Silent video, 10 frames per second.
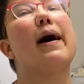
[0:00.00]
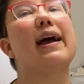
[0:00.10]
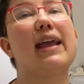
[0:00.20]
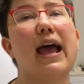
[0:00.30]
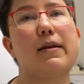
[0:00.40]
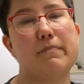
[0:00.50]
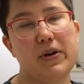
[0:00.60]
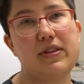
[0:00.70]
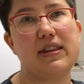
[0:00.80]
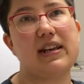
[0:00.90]
Again,
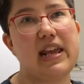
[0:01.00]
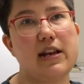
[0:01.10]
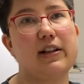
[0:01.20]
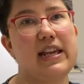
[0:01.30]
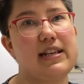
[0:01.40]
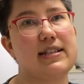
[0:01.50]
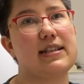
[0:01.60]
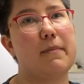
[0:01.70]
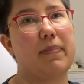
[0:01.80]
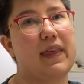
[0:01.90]
put the needle in
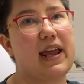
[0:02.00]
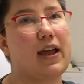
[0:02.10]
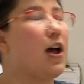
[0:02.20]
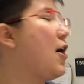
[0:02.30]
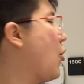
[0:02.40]
something